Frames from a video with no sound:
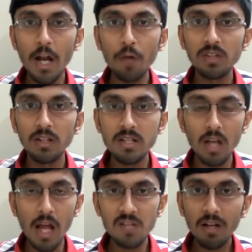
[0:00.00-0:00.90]
end of the list
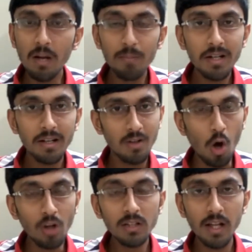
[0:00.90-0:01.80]
as we completed
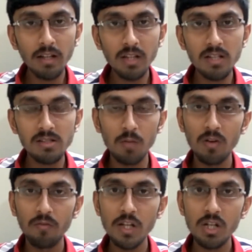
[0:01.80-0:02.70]
all the 10 things that
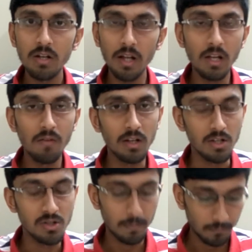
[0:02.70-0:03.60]
were featured in our
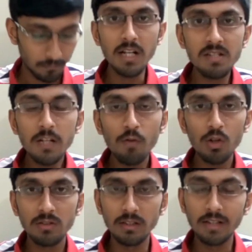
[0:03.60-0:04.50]
list. That's it
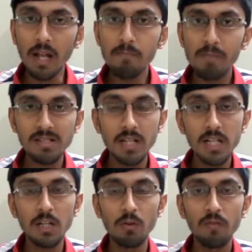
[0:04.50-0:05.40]
for the 10 best
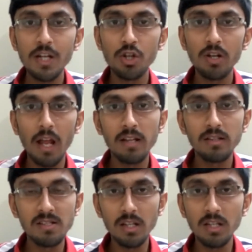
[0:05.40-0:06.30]
things that were featured in
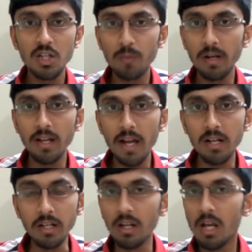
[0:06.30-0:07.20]
CES
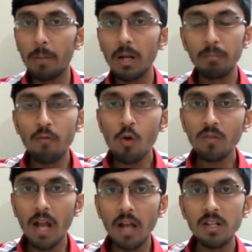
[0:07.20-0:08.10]
2018. But before
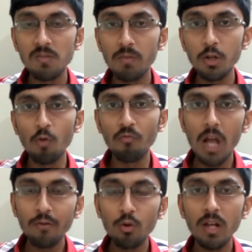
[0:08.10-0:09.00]
we end this video, we
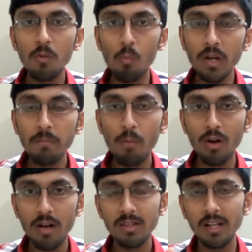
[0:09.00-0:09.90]
have to tell one
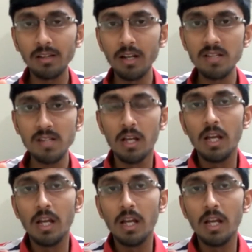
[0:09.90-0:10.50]
important thing, that is,